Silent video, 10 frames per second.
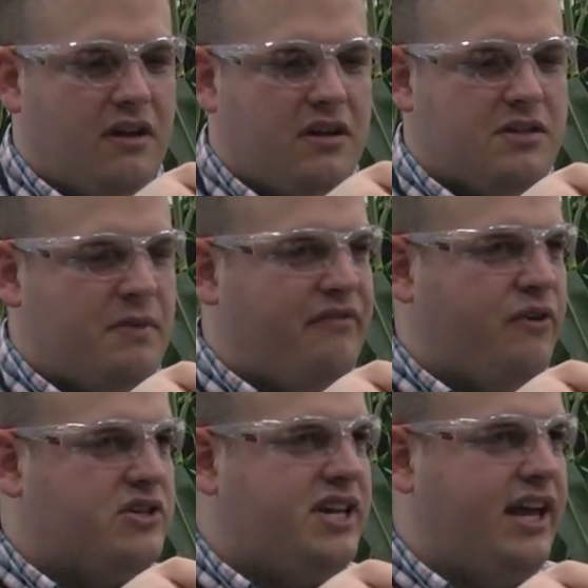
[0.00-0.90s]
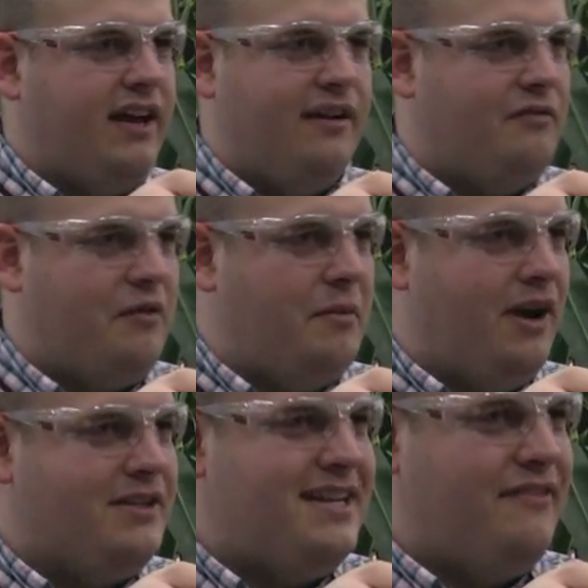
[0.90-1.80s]
It's my first gig. I've never been
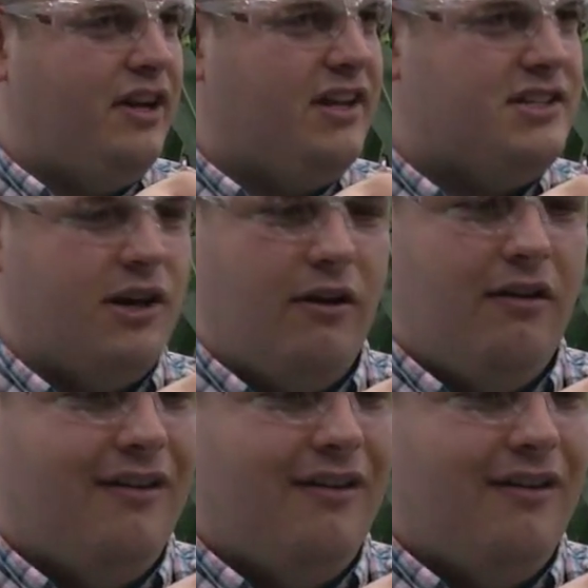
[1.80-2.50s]
on TV, so.